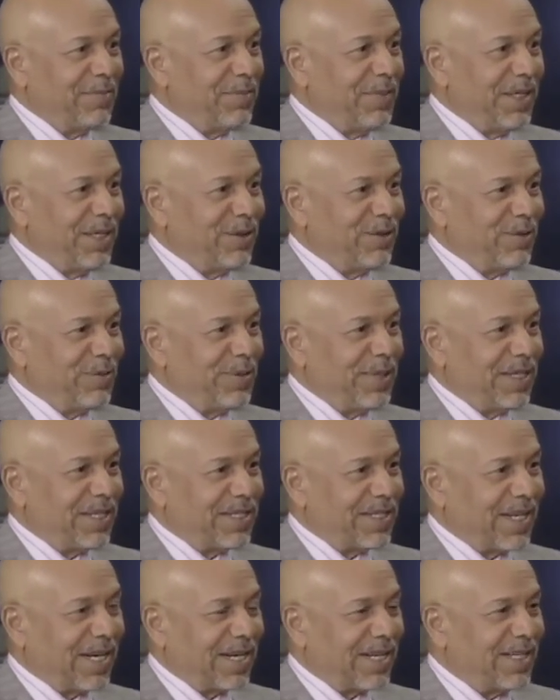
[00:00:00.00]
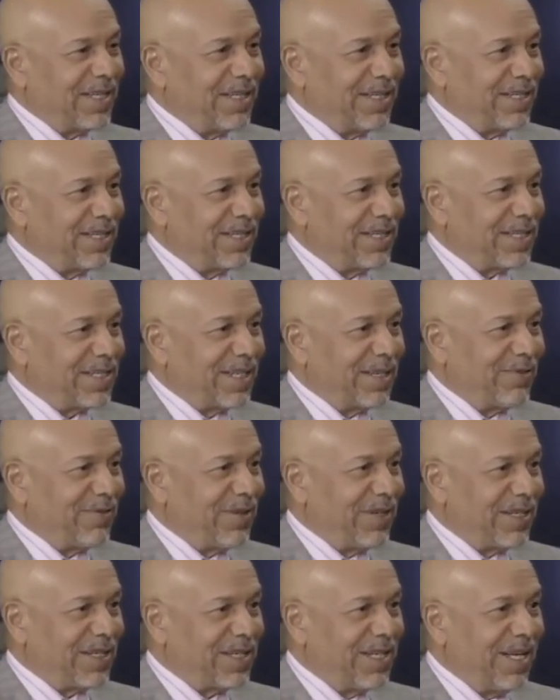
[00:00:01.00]
mean to me exactly is Saif
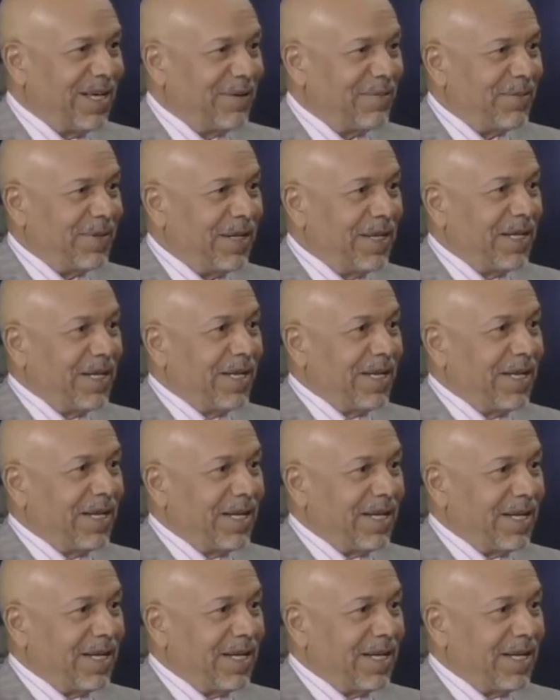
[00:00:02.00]
al-Islam. Okay.